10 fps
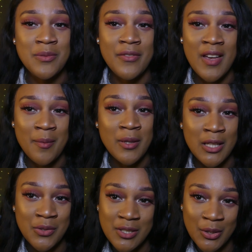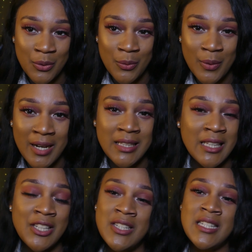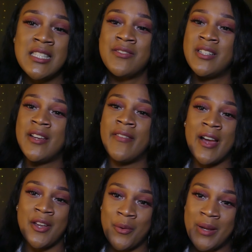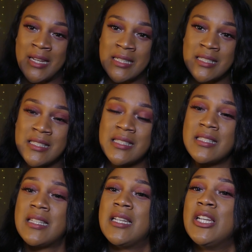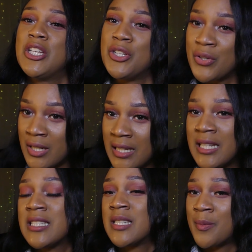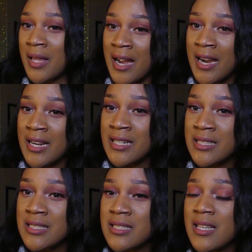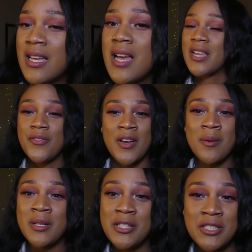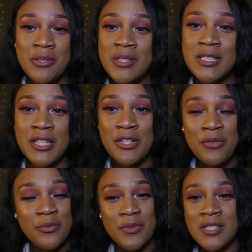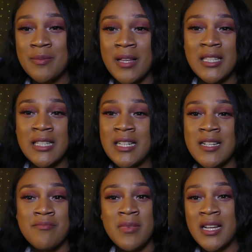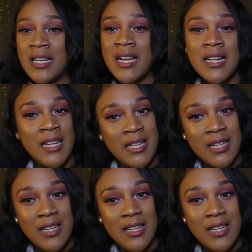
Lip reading: with Fabuloso, I think you need to reevaluate your cleaning supplies. Fabuloso is cute for smelling good, but honey,